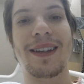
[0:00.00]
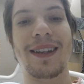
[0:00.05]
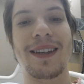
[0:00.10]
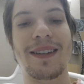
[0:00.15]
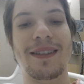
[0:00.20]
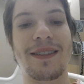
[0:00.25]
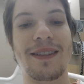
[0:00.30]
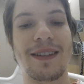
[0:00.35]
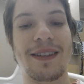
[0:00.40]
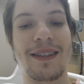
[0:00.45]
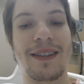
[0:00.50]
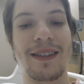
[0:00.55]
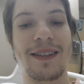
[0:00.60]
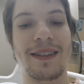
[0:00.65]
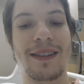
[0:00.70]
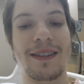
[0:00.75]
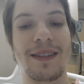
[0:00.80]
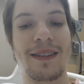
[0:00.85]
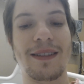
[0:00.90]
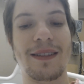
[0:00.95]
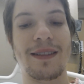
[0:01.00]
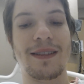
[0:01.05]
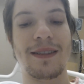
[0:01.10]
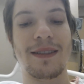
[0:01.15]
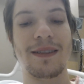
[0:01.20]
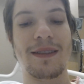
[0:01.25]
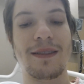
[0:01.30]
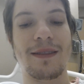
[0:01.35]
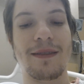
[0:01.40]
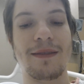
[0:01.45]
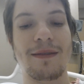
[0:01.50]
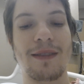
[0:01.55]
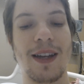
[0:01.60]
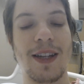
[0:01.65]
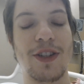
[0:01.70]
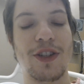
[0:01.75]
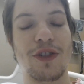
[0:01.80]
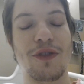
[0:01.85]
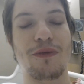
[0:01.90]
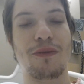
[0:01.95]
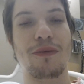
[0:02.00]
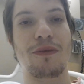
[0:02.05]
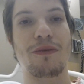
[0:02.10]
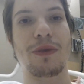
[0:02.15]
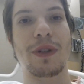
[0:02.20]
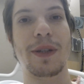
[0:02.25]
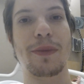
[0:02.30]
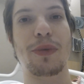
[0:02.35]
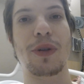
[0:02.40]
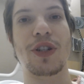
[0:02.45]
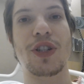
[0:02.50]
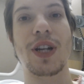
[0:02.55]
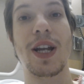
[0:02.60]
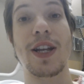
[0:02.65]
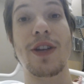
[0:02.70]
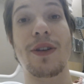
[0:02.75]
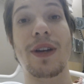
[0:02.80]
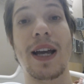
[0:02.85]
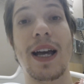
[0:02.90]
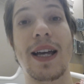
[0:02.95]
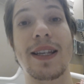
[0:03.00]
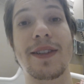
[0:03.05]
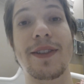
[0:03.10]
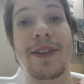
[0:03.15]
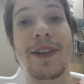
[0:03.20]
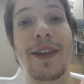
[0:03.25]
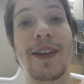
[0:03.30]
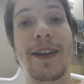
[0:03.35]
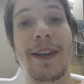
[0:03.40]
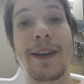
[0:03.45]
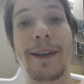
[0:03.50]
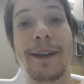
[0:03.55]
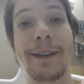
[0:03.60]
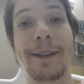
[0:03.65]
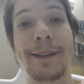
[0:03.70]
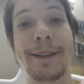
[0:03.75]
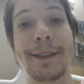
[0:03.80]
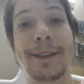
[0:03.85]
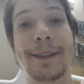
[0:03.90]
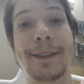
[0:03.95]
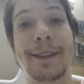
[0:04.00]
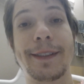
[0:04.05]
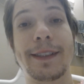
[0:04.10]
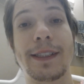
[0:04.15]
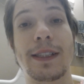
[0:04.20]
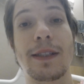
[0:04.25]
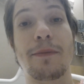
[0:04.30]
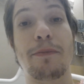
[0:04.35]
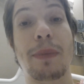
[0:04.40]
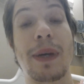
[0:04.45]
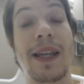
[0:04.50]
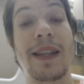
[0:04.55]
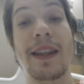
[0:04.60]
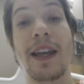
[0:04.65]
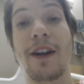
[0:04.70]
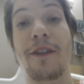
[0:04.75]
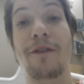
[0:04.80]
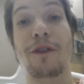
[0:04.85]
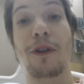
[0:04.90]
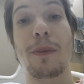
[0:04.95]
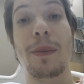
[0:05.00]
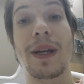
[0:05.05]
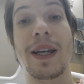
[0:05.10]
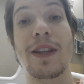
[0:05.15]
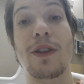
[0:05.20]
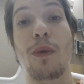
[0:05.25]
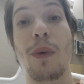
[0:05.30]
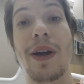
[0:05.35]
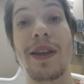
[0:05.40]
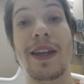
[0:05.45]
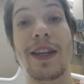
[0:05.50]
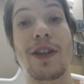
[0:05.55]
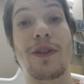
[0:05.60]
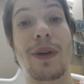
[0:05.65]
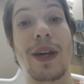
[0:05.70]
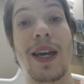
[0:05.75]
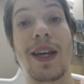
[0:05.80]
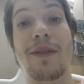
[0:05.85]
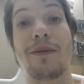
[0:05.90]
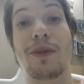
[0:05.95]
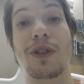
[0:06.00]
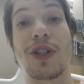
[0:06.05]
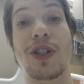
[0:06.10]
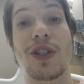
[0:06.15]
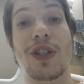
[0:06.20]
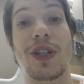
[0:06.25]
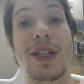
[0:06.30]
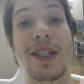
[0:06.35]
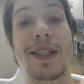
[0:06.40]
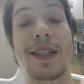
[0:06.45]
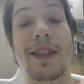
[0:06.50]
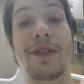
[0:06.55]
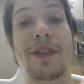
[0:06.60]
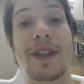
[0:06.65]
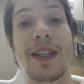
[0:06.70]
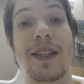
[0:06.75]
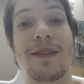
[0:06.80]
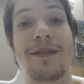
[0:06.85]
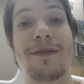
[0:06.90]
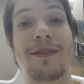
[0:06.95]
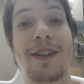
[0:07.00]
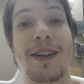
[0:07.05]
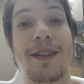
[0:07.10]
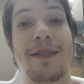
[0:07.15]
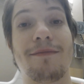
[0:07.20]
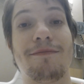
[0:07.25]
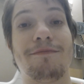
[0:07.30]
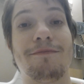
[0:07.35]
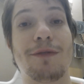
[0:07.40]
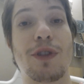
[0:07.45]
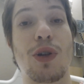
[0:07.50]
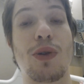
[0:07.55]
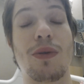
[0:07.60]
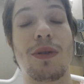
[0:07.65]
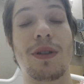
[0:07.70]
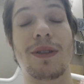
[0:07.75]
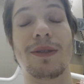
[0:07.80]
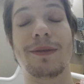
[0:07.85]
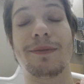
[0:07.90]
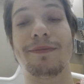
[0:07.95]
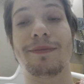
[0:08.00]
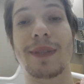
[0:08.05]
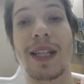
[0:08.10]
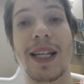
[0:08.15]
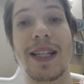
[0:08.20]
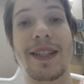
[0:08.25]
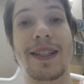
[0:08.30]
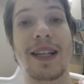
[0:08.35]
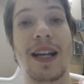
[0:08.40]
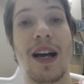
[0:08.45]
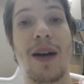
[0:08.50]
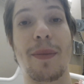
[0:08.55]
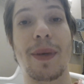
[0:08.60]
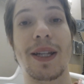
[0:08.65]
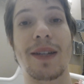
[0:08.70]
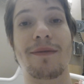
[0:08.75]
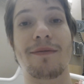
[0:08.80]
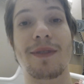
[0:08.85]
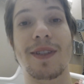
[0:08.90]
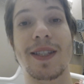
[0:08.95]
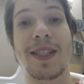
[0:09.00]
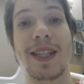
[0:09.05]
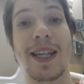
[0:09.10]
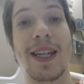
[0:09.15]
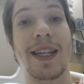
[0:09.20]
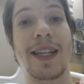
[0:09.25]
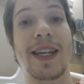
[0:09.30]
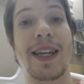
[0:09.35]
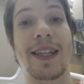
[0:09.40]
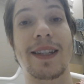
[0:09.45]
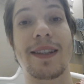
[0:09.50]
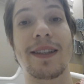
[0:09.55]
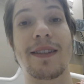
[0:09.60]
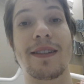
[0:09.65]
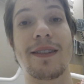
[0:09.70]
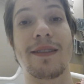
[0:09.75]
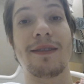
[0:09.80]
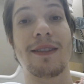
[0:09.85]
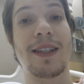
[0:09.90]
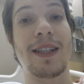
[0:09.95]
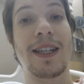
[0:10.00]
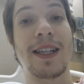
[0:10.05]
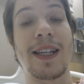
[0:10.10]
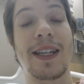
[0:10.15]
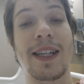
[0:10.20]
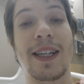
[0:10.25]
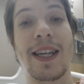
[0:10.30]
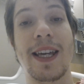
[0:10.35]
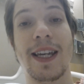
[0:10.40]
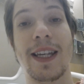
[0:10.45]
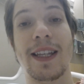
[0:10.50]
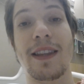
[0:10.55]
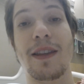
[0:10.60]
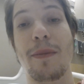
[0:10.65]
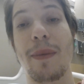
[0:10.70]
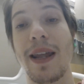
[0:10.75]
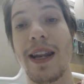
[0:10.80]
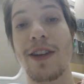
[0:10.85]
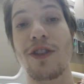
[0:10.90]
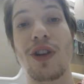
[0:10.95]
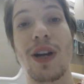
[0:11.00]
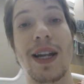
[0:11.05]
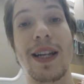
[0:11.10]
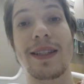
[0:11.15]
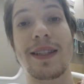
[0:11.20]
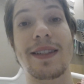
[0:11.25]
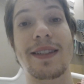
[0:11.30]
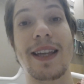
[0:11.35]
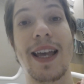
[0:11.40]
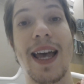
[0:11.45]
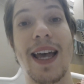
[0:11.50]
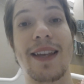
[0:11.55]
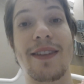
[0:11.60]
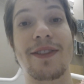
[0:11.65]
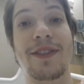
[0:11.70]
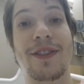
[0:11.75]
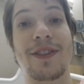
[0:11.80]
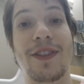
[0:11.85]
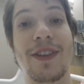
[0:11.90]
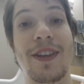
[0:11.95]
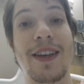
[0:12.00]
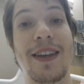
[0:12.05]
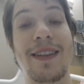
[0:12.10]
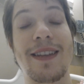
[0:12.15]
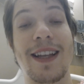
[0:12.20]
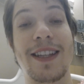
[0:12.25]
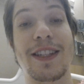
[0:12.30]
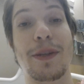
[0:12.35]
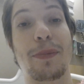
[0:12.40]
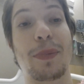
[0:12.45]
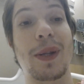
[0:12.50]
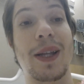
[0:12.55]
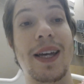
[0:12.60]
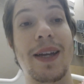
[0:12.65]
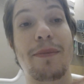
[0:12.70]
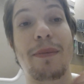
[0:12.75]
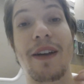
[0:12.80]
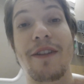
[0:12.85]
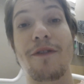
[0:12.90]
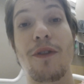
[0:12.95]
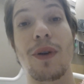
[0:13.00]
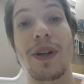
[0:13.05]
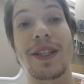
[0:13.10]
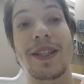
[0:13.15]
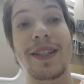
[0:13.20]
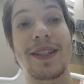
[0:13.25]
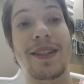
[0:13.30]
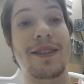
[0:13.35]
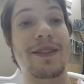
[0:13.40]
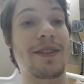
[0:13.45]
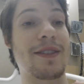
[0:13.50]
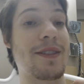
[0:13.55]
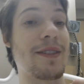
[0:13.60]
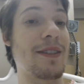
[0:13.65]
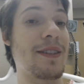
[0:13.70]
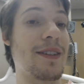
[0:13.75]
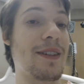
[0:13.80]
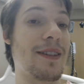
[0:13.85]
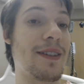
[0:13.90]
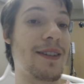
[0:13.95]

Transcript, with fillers: And uh, I just really appreciate you guys being there for me in the way that you can, which is just leaving a cool, nice comment and saying, kick the kick the meningitis' ass. That's the plan. My voice is,